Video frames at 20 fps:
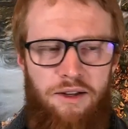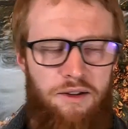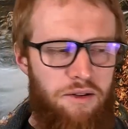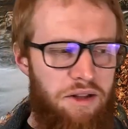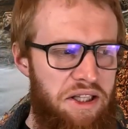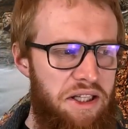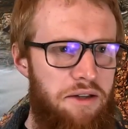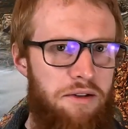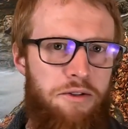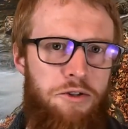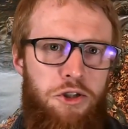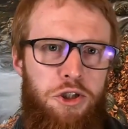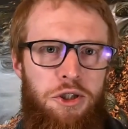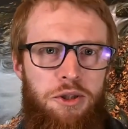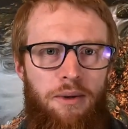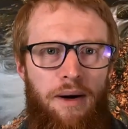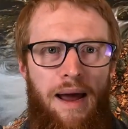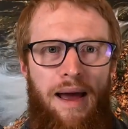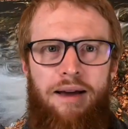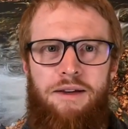little
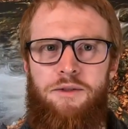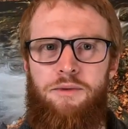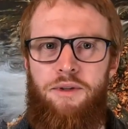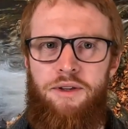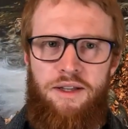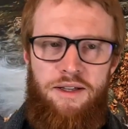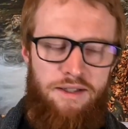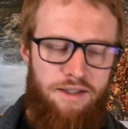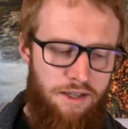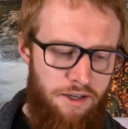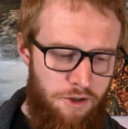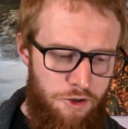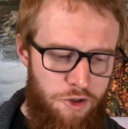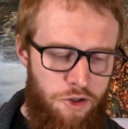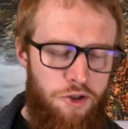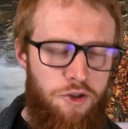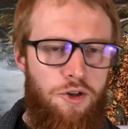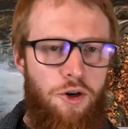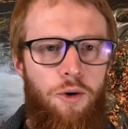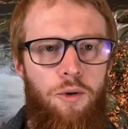tracks with this that are
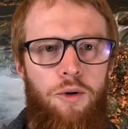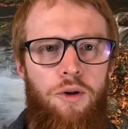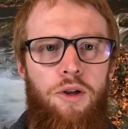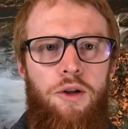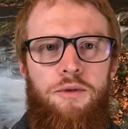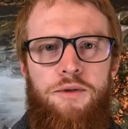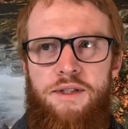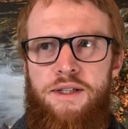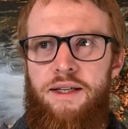so close